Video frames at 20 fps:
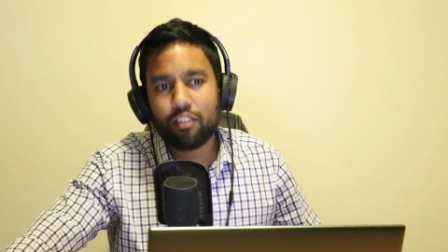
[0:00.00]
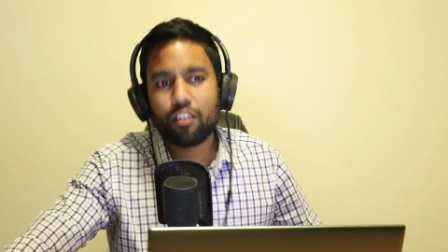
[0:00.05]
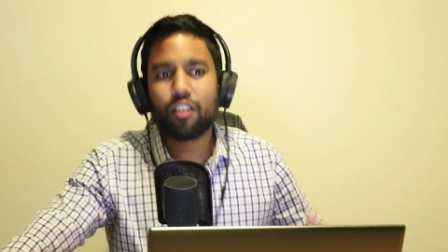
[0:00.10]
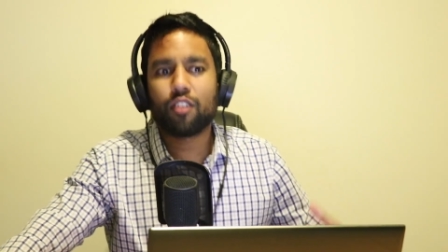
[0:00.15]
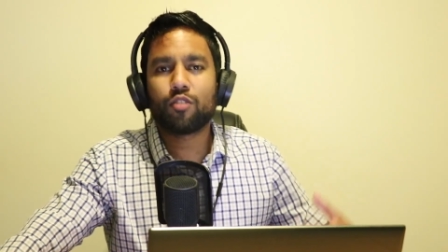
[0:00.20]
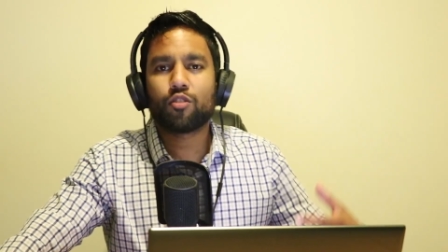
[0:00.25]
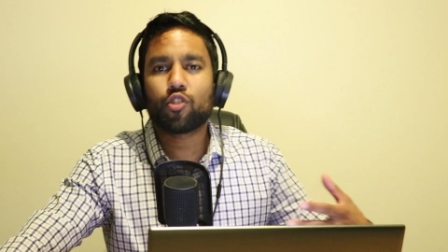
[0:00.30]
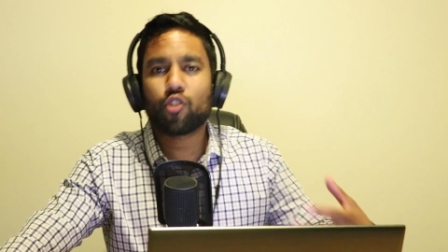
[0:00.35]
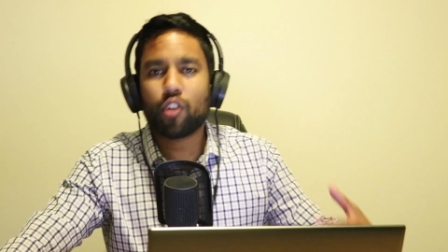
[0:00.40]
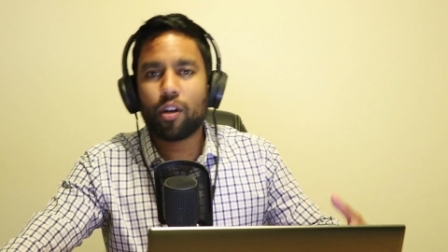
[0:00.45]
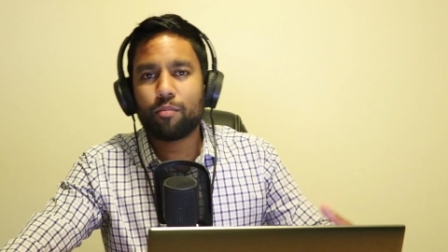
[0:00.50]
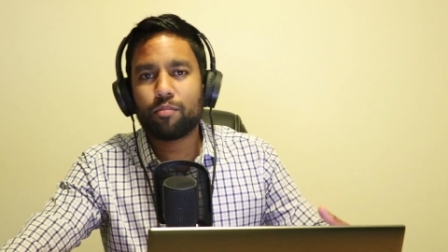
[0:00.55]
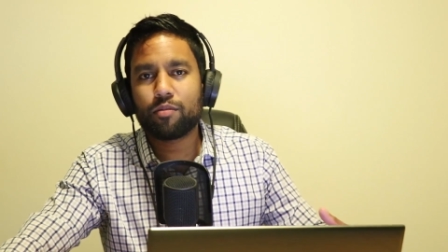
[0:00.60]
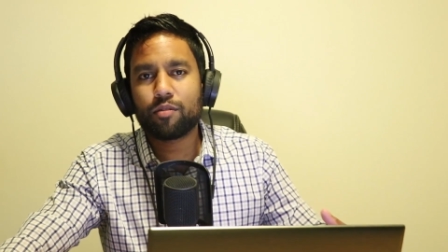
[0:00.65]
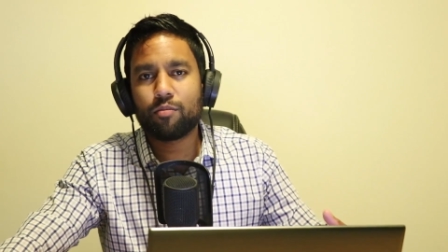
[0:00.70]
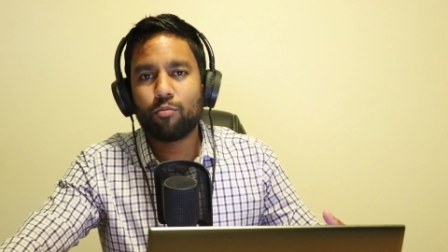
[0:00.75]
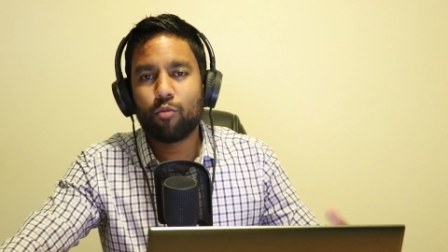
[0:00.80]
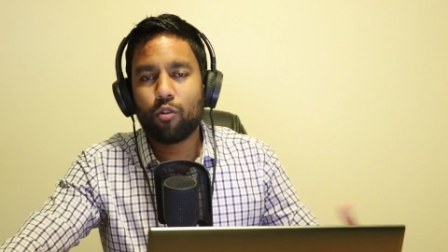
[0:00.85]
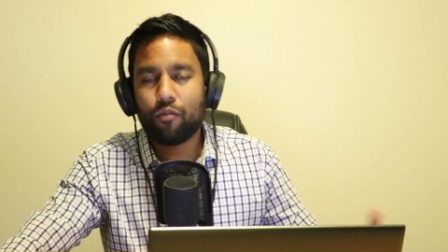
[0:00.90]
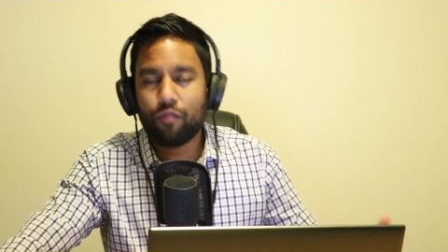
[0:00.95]
you know,
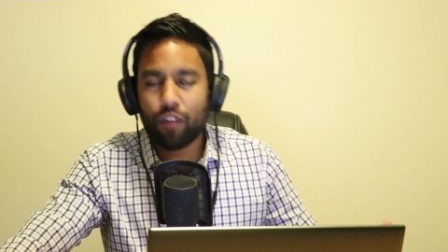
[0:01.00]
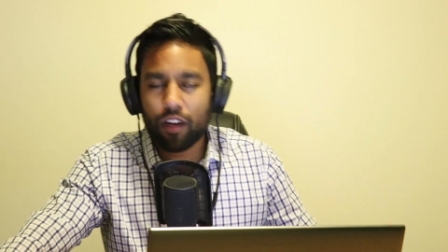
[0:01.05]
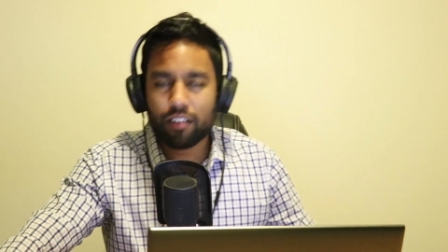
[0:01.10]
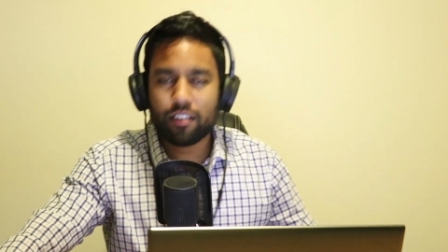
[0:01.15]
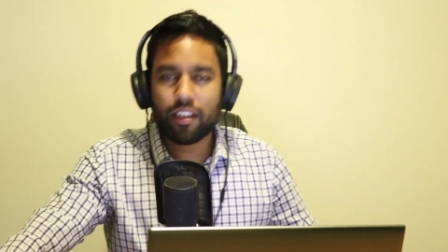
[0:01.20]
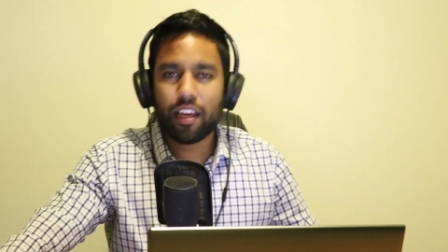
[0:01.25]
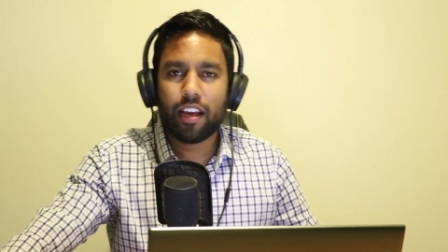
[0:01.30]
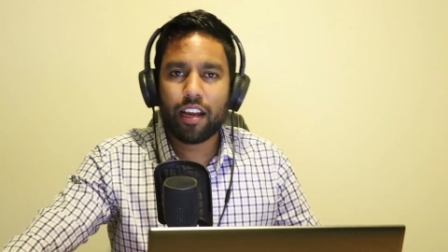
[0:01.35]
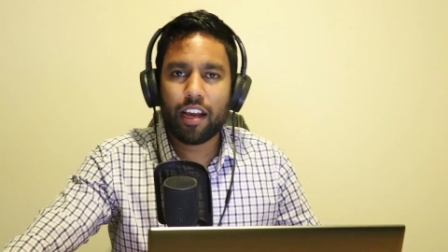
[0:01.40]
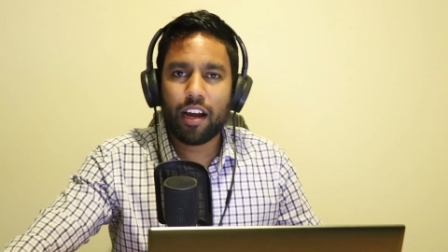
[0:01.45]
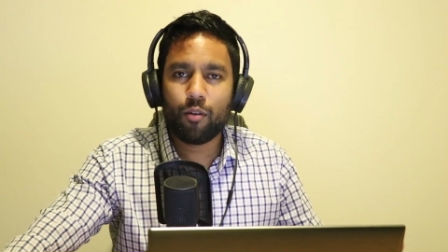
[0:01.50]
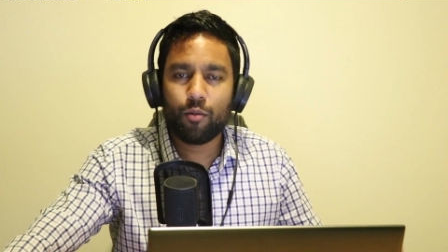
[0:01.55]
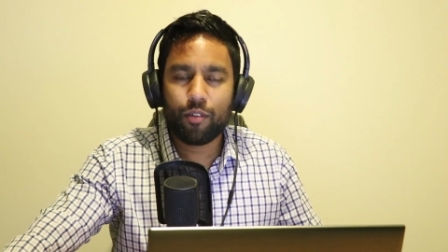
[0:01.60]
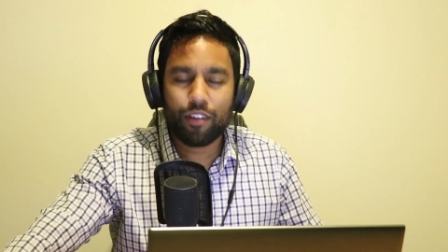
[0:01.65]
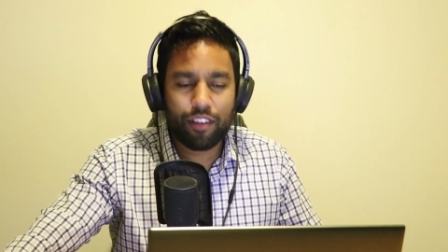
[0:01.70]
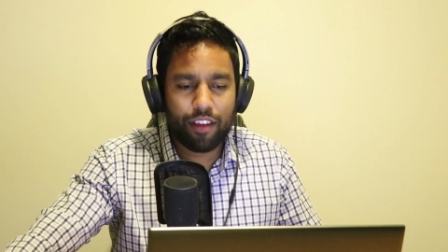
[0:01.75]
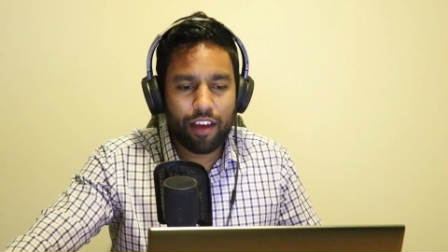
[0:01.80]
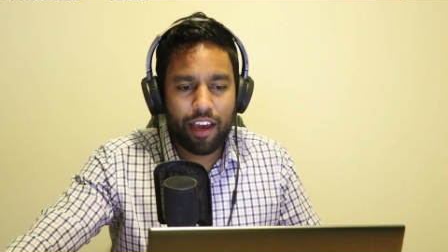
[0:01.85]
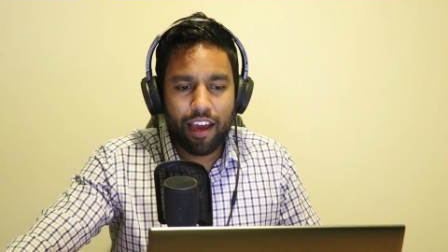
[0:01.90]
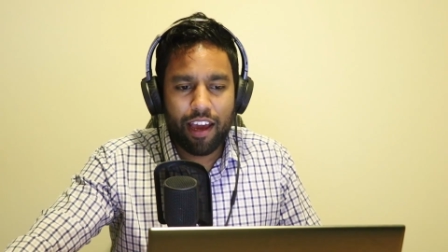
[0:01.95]
Trump's more fun to hang out
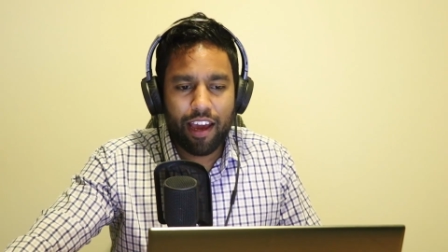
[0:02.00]
with.